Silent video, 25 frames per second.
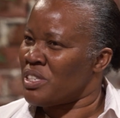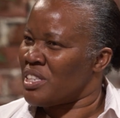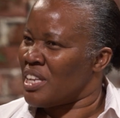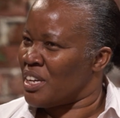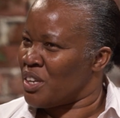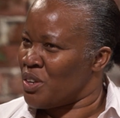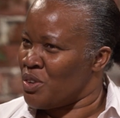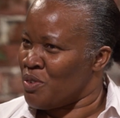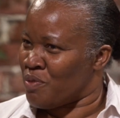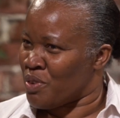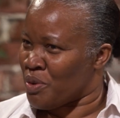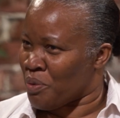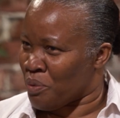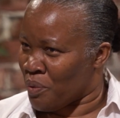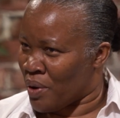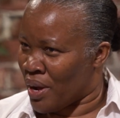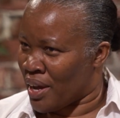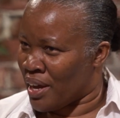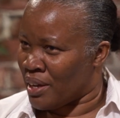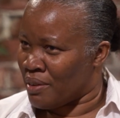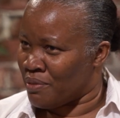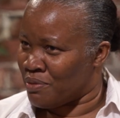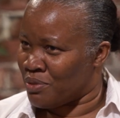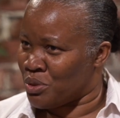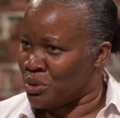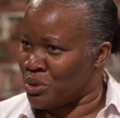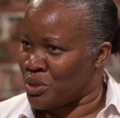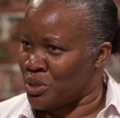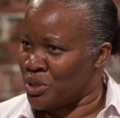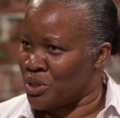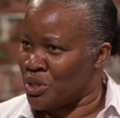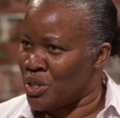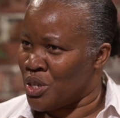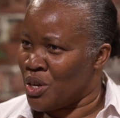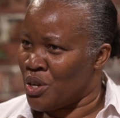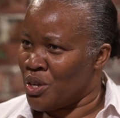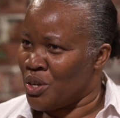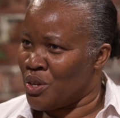like you've arrived or you
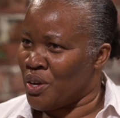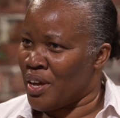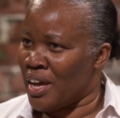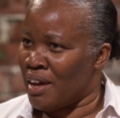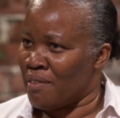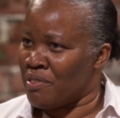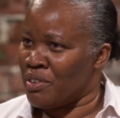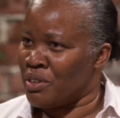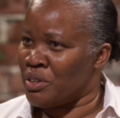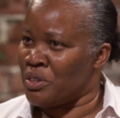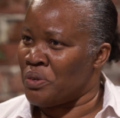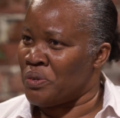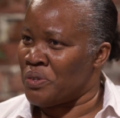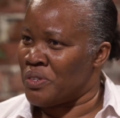have a new